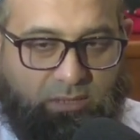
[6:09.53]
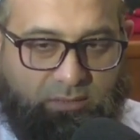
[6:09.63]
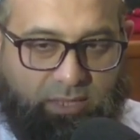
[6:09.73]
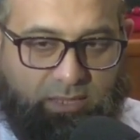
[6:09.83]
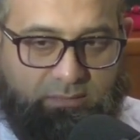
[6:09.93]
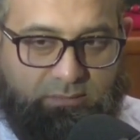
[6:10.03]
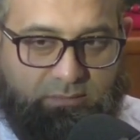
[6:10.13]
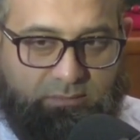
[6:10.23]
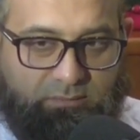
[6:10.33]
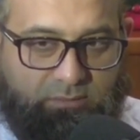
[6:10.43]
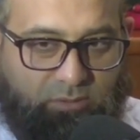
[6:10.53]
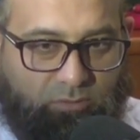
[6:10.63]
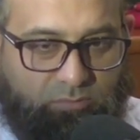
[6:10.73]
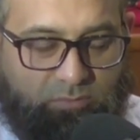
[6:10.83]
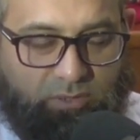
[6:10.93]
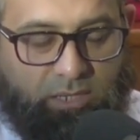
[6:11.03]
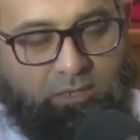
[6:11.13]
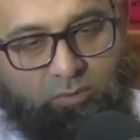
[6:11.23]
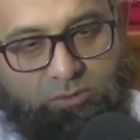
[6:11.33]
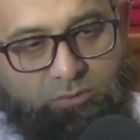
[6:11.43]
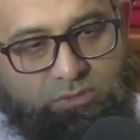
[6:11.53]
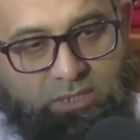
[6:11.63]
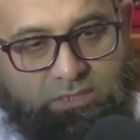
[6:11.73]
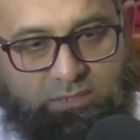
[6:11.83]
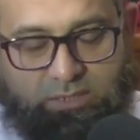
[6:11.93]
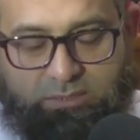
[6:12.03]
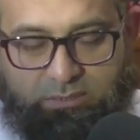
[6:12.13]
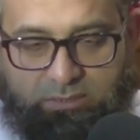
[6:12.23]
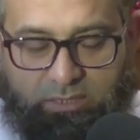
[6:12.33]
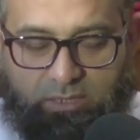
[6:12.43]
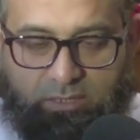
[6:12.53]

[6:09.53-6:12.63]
that you know anyone who sees us,